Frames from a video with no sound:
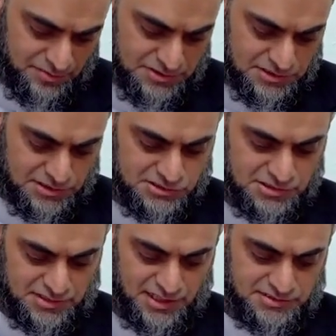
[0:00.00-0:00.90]
basically
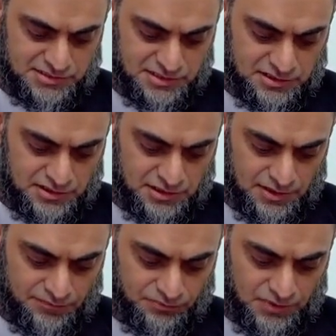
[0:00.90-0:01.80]
she's asking
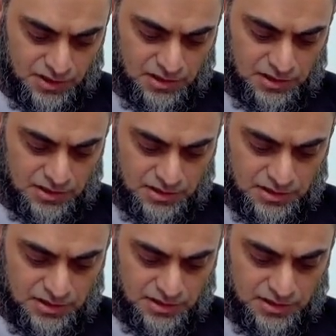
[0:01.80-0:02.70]

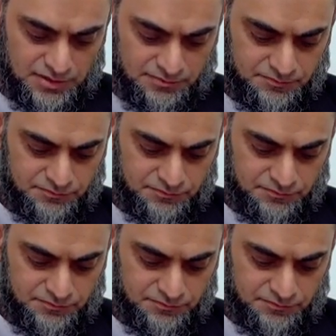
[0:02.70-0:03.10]
uh,